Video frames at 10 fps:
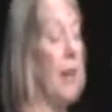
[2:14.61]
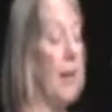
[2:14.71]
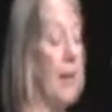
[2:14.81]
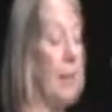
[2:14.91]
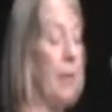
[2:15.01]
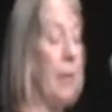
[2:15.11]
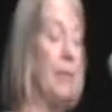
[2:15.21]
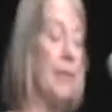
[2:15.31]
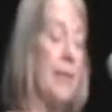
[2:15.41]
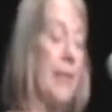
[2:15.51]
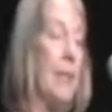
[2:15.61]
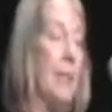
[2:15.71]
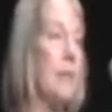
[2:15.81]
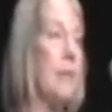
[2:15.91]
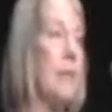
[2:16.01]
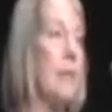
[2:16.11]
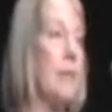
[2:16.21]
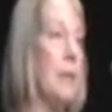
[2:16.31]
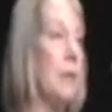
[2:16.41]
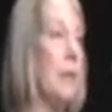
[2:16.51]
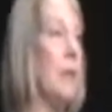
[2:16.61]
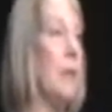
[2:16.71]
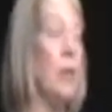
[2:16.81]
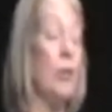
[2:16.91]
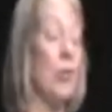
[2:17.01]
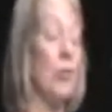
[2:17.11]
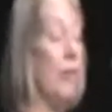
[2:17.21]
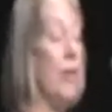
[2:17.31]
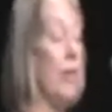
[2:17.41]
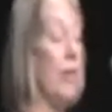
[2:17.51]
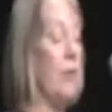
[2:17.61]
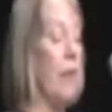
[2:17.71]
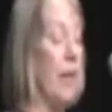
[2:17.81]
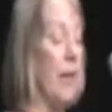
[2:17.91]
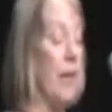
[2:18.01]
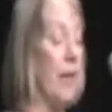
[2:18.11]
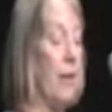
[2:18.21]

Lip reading: hay bales scattered, not a breath of air.